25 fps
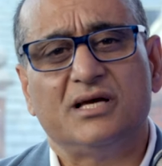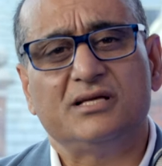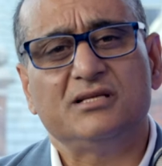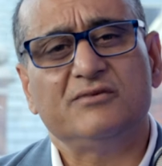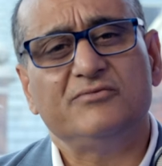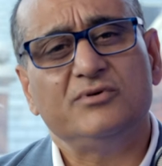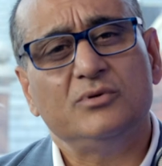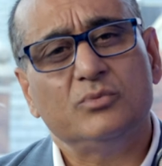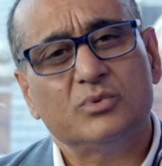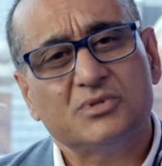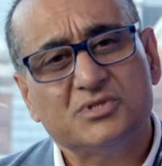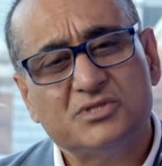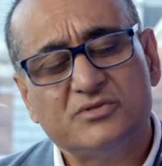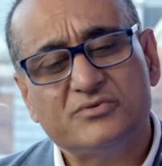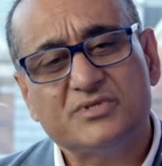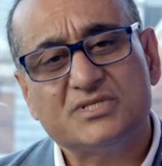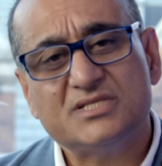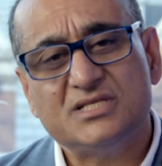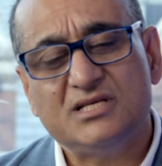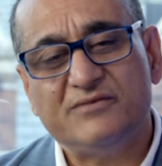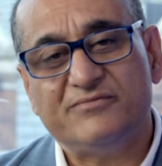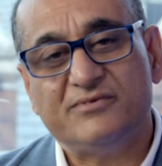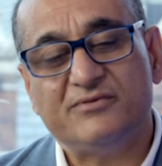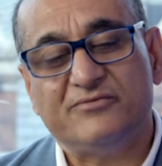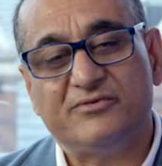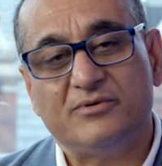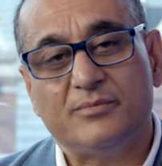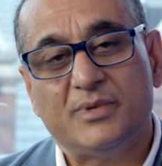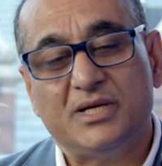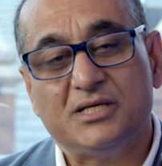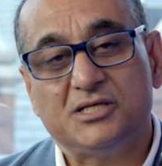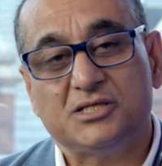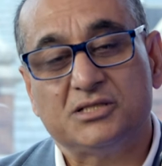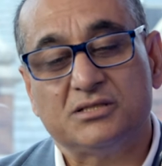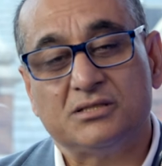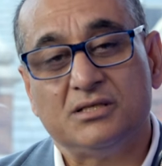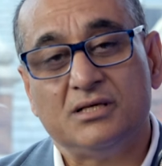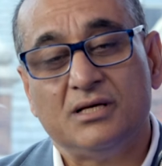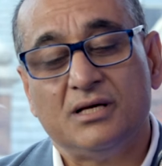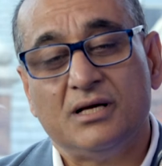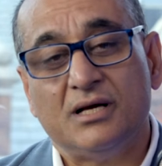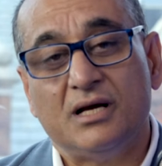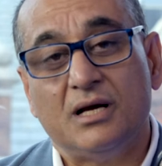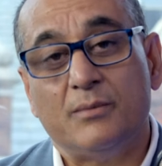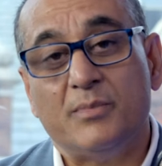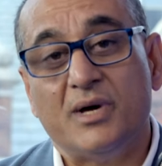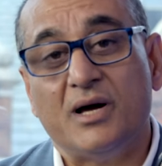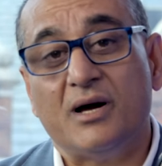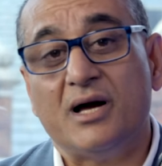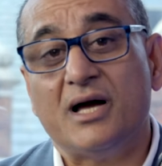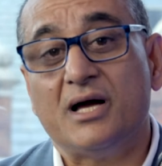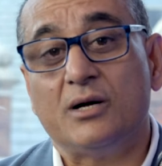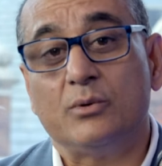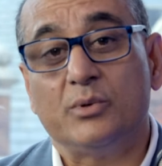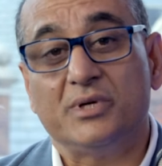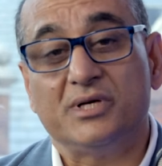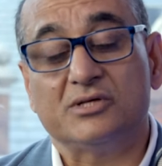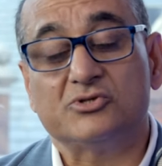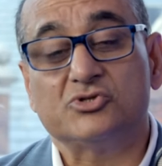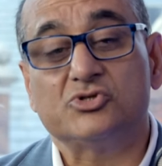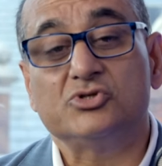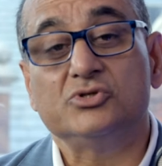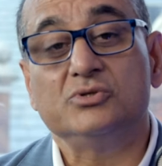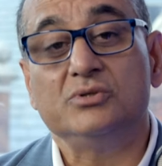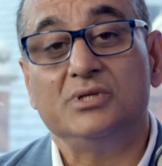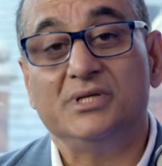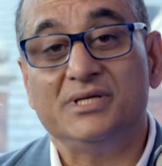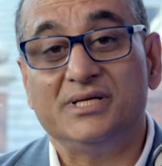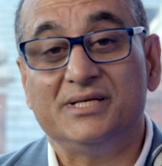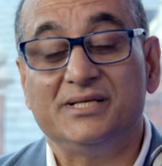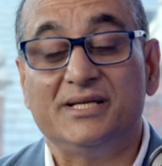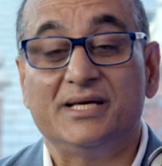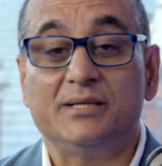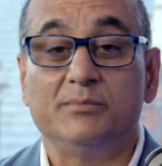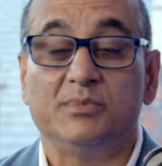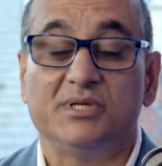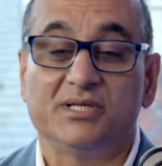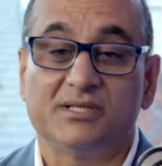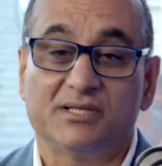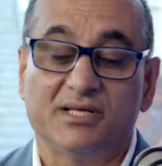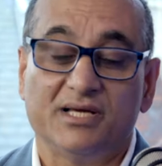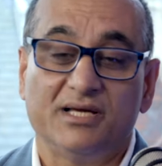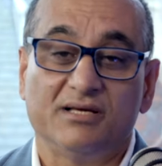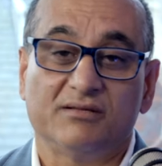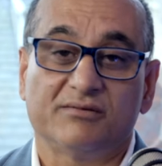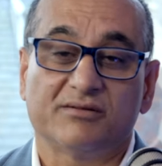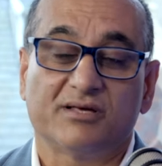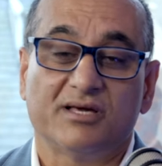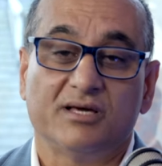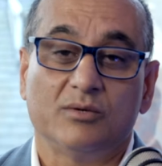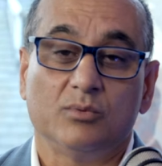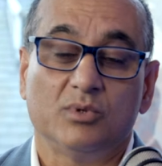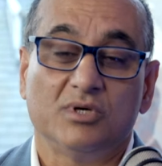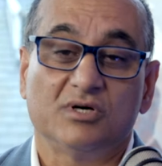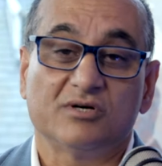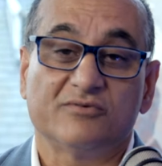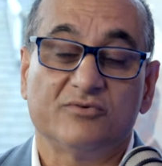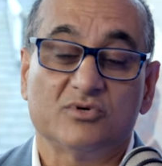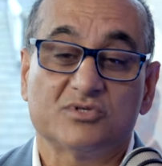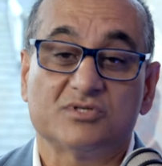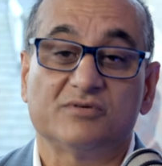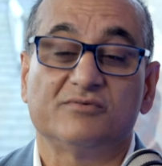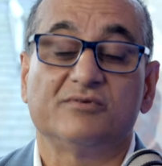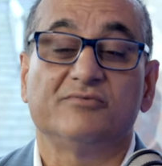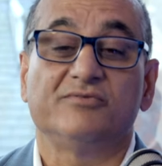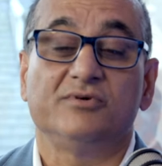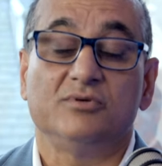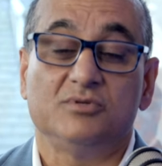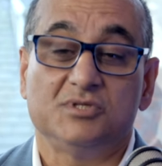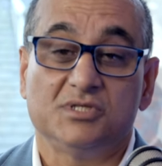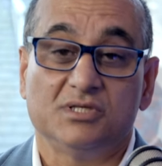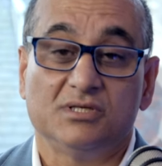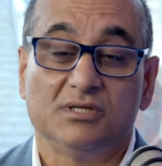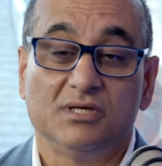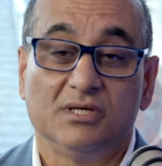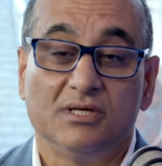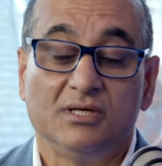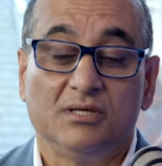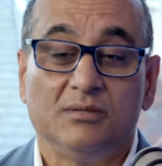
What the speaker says: And if you want to receive information about how we are truly enabling the healthcare workforce of the future,